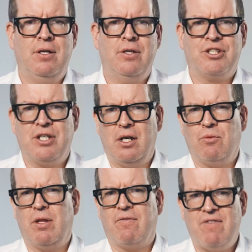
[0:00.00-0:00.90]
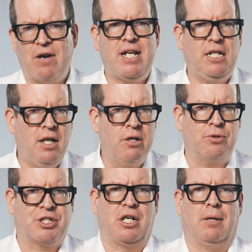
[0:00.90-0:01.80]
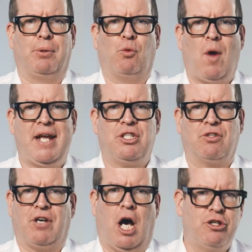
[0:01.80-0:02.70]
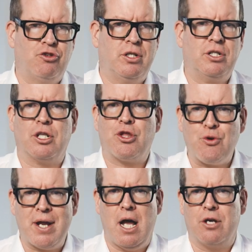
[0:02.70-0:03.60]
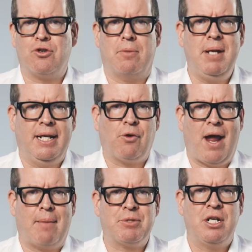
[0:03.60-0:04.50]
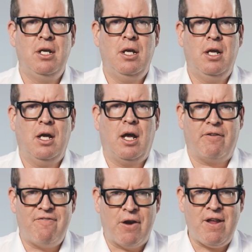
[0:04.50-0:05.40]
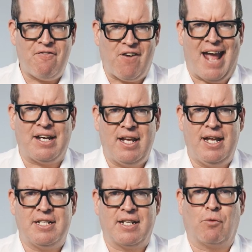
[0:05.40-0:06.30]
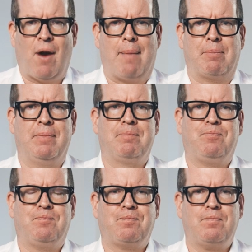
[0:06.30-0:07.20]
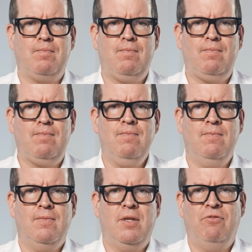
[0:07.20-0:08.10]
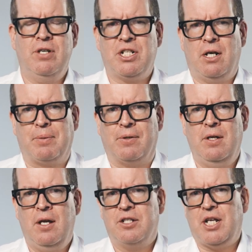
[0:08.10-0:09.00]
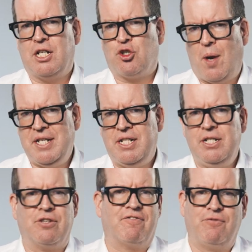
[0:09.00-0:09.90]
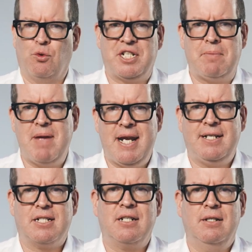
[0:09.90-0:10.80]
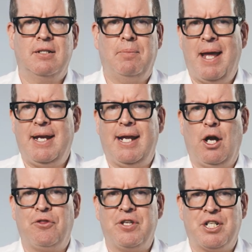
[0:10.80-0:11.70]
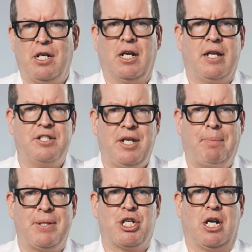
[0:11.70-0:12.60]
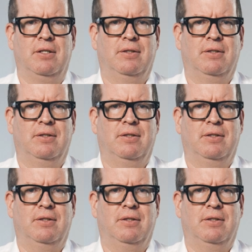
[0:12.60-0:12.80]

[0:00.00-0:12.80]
start with a very low sample weight of 100 to 300 milligrams and a very flat heating ramp. For example, take 20 to 40 minutes depending on the target temperature.